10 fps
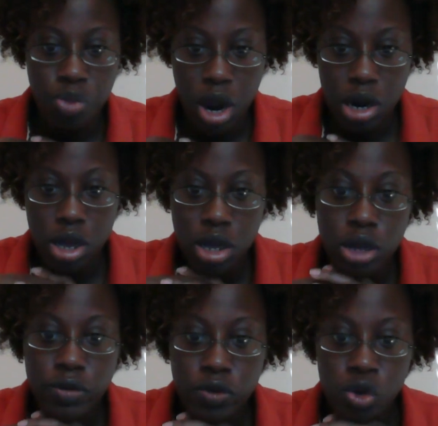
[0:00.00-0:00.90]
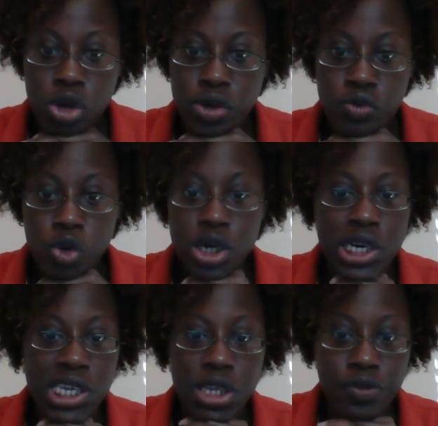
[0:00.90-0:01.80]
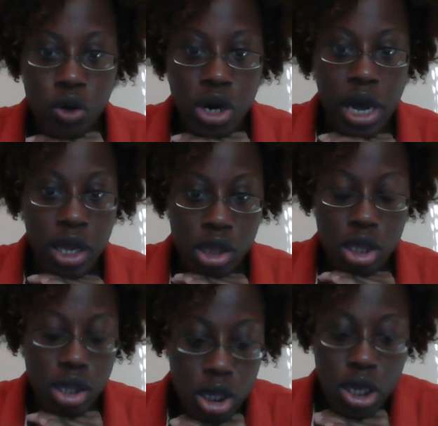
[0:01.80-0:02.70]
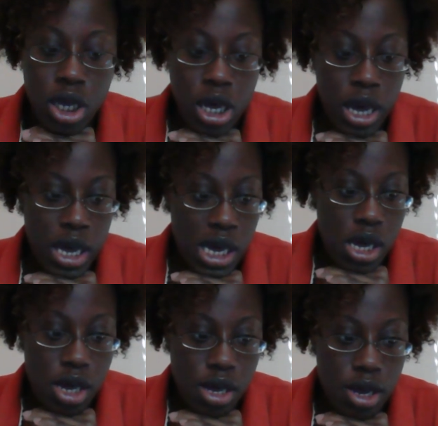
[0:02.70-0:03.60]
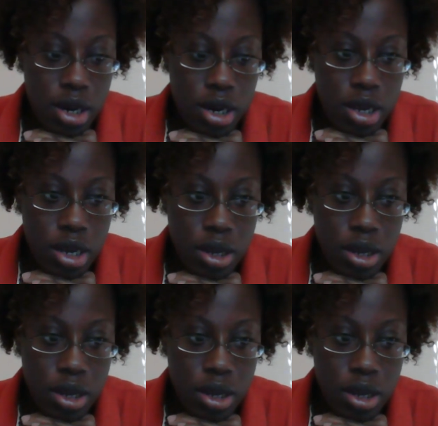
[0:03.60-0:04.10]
product for 4 days and 4 nights. And